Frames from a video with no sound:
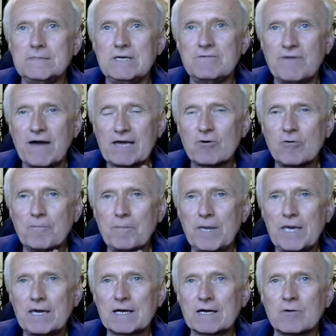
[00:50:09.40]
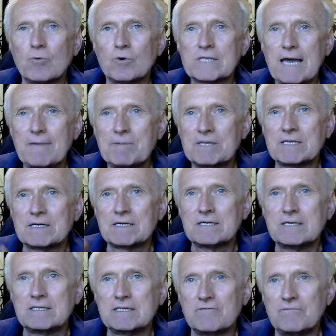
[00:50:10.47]
If I compare what happened
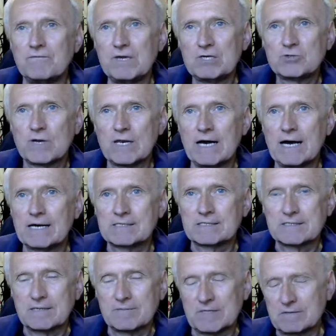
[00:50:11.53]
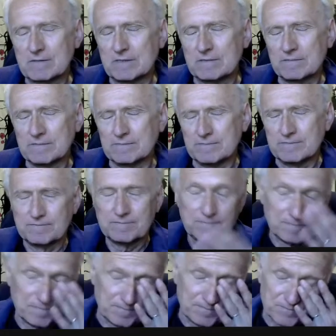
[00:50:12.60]
in the visual arts, I mean, the
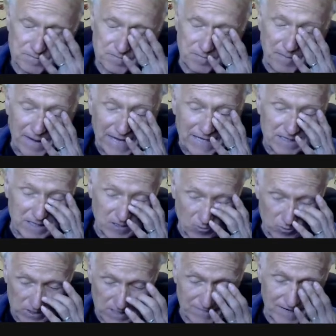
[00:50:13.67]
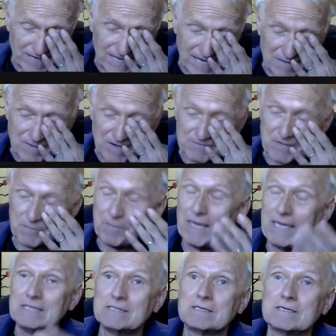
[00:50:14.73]
painting or whatever came after
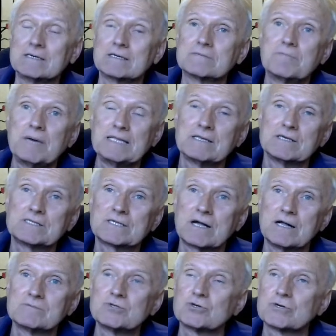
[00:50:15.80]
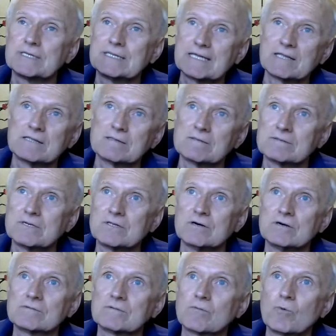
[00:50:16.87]
painting sculpture, and then, you
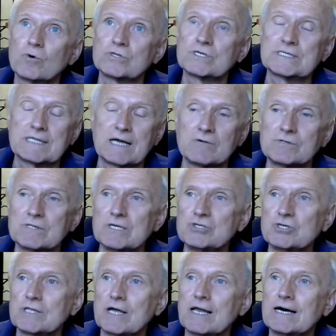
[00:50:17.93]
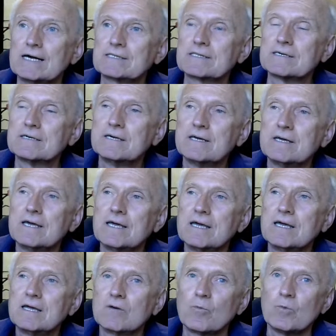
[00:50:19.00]
know, what is now digital art,
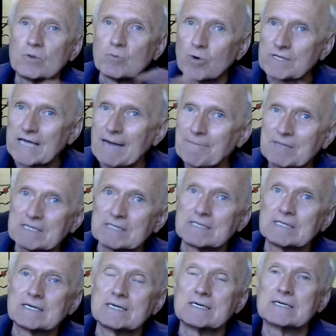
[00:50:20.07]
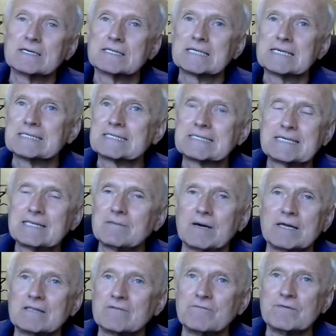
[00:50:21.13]
with what happened in
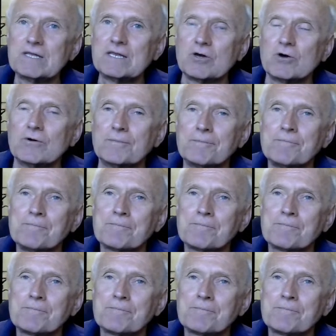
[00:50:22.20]
cinema, in the video,